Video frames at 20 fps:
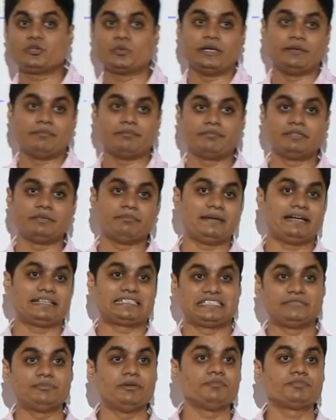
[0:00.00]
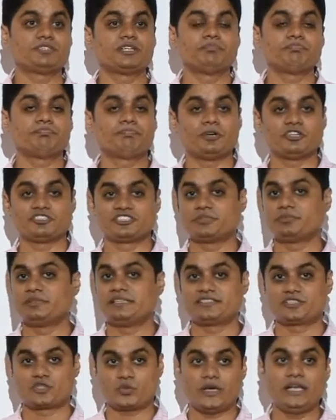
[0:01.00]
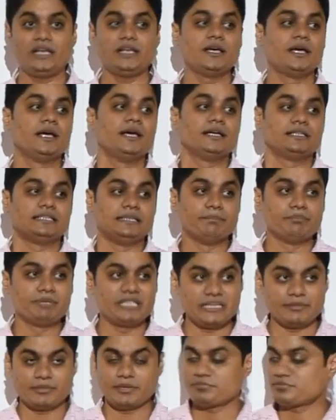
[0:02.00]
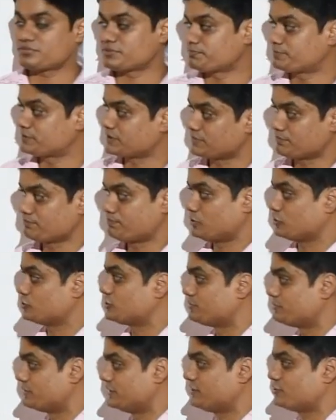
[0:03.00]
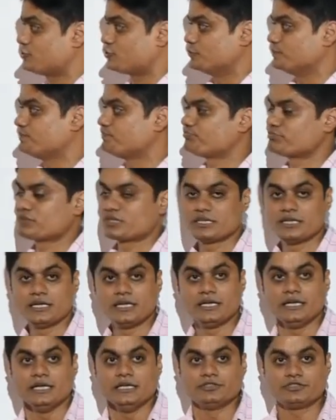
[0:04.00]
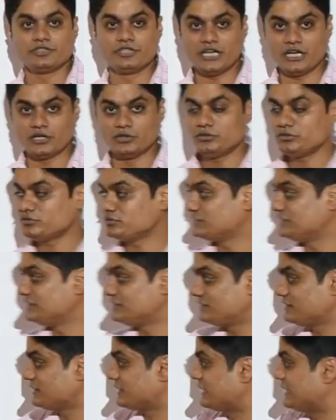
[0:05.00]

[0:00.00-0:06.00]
12, the maximum sum possible is 12, the minimum sum possible is 2. So now this is a